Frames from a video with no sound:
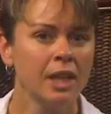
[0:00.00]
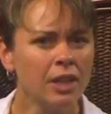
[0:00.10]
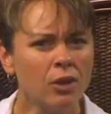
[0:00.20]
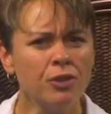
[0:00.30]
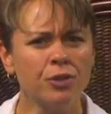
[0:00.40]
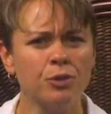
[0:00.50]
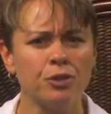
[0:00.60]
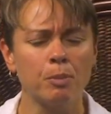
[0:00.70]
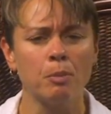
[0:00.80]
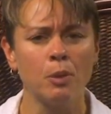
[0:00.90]
and also
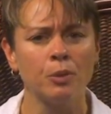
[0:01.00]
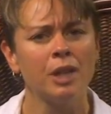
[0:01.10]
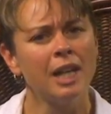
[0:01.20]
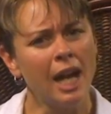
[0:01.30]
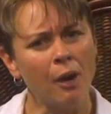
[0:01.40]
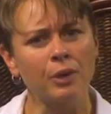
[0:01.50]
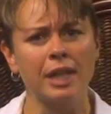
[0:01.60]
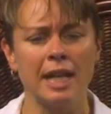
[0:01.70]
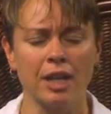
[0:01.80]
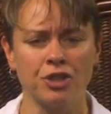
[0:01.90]
to promote our
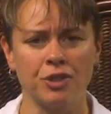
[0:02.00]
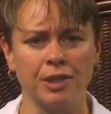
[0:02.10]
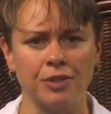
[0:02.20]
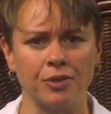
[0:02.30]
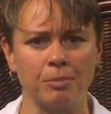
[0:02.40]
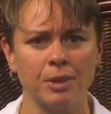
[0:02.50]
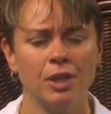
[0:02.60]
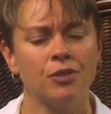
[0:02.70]
connectionalism